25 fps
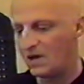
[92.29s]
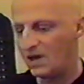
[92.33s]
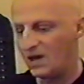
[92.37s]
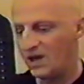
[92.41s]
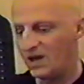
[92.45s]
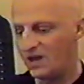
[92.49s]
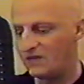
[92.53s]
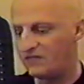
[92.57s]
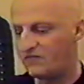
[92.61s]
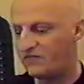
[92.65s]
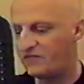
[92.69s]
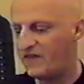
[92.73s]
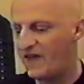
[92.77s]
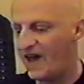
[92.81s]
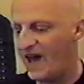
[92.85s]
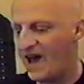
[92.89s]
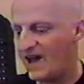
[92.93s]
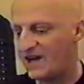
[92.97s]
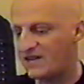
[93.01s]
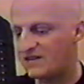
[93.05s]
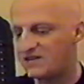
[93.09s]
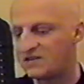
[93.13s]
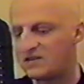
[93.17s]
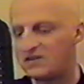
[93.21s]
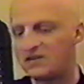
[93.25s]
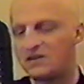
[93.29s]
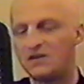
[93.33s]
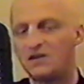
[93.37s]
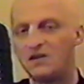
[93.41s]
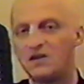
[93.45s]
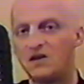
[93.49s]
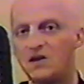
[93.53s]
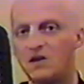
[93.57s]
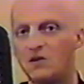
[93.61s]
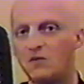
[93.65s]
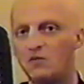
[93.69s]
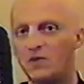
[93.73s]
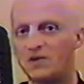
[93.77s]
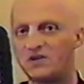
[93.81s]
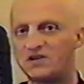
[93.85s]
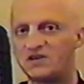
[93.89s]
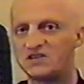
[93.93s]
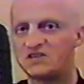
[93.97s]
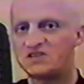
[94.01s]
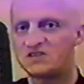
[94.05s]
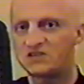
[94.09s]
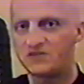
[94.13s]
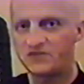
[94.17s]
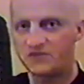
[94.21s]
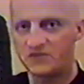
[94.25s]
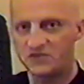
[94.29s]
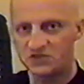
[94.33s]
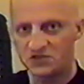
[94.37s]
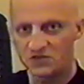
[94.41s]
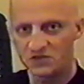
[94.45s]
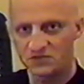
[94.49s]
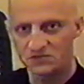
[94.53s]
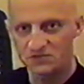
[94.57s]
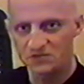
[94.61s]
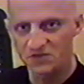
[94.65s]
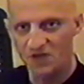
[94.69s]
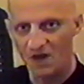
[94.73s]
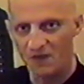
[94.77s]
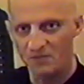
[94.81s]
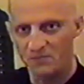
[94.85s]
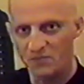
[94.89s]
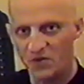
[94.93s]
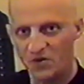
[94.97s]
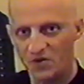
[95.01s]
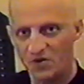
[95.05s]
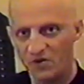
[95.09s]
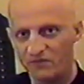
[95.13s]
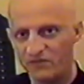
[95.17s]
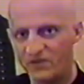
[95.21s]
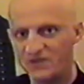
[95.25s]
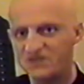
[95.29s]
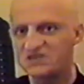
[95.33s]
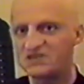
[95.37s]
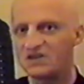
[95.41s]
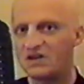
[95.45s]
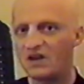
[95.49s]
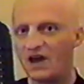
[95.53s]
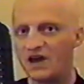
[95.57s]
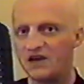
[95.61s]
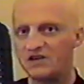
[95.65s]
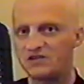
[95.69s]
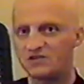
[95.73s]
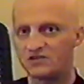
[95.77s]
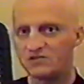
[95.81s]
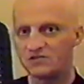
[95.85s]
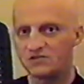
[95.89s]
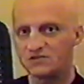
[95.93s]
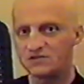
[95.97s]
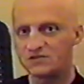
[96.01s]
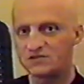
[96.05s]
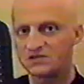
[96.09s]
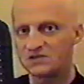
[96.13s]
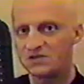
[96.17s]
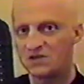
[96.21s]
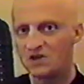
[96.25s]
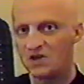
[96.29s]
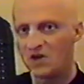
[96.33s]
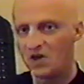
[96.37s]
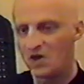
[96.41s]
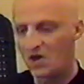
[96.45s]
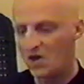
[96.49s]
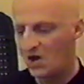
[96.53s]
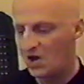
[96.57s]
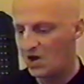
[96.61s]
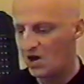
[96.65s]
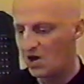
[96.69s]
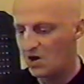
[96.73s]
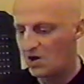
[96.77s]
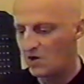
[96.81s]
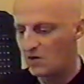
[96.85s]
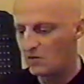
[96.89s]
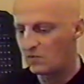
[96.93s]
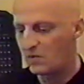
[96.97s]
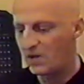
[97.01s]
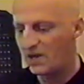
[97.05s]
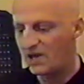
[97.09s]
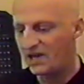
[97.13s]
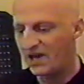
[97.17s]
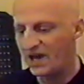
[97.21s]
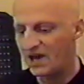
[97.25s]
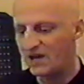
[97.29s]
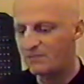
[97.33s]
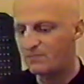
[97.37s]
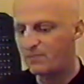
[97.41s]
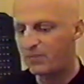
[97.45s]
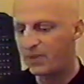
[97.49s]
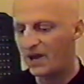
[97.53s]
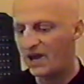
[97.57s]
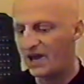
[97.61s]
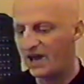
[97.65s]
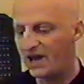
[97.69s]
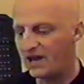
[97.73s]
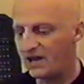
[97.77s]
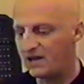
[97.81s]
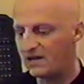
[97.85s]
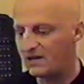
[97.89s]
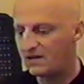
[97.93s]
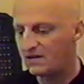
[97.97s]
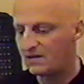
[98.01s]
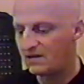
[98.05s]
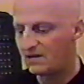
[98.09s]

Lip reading: In fact, with a sufficient number of oscillators, we can play